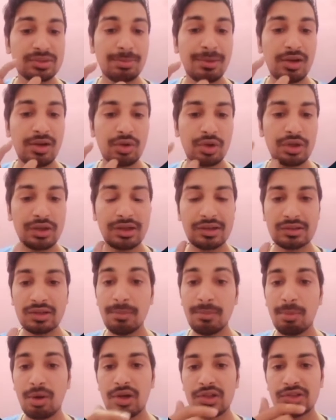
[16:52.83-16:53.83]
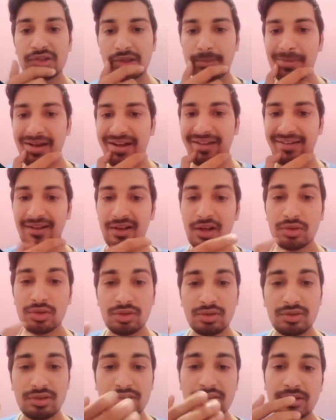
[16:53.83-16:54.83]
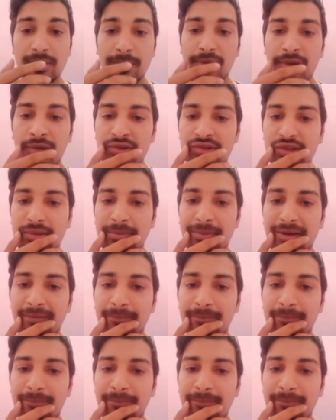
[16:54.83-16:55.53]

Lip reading: by looking at the Bollinger Band. So this is the Bollinger Band.